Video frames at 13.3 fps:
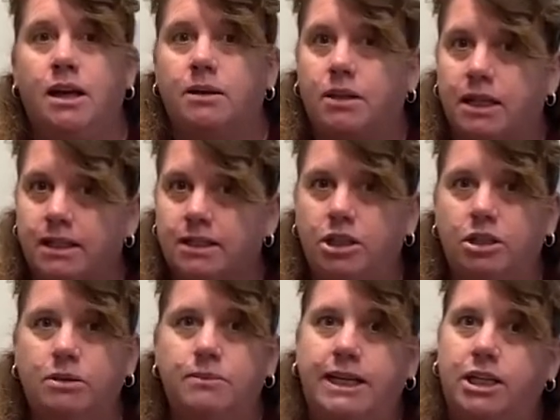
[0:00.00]
Continue
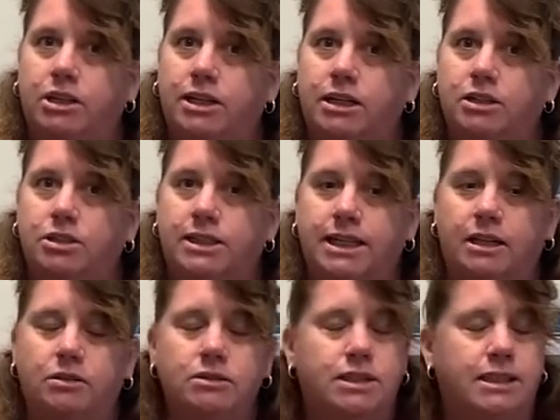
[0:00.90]
to make your character
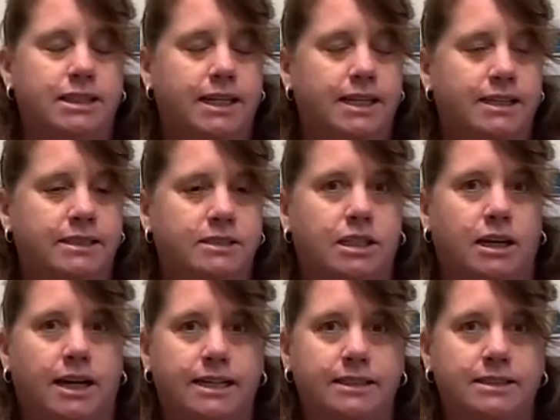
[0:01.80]
count. Today is
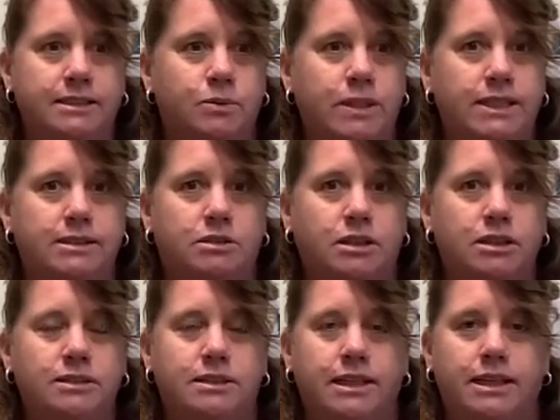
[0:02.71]
kindness week
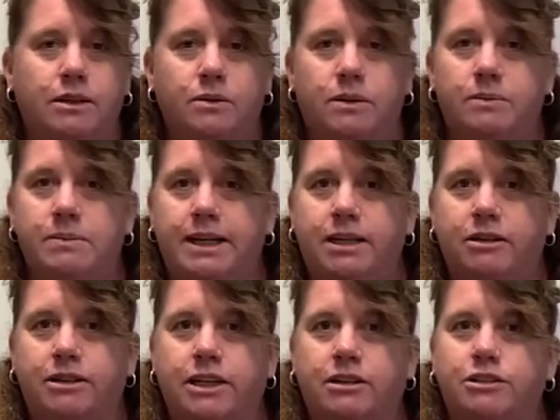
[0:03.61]
starts and make your
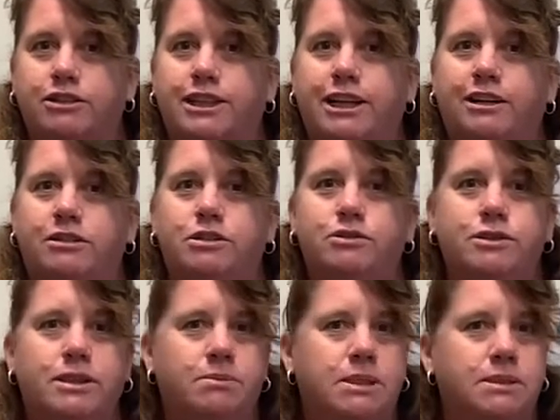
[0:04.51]
character count. Do
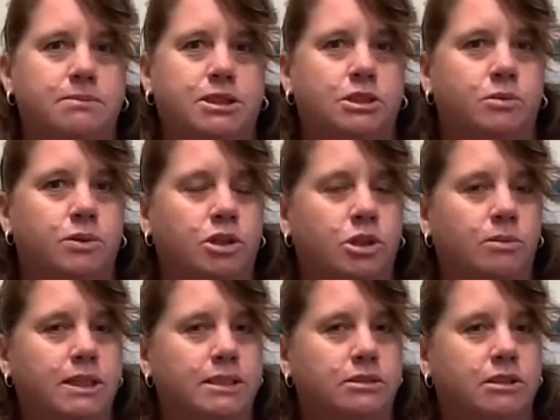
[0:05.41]
something special when
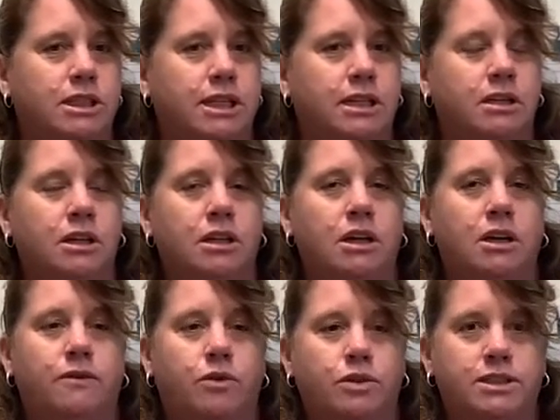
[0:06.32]
nobody's looking
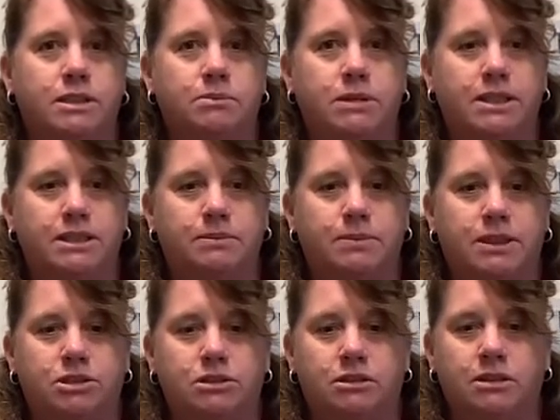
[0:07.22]
for somebody
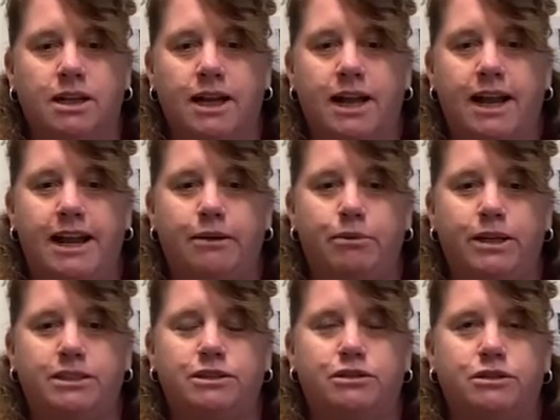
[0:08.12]
special and make
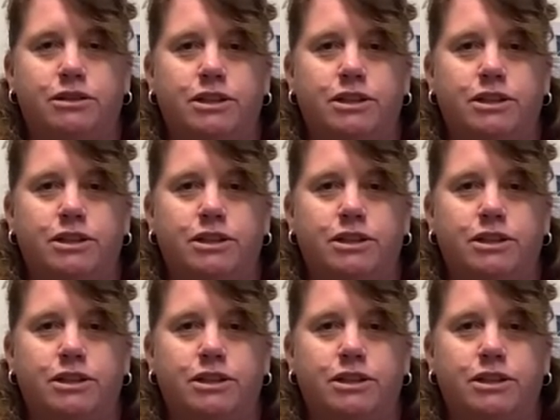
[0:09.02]
sure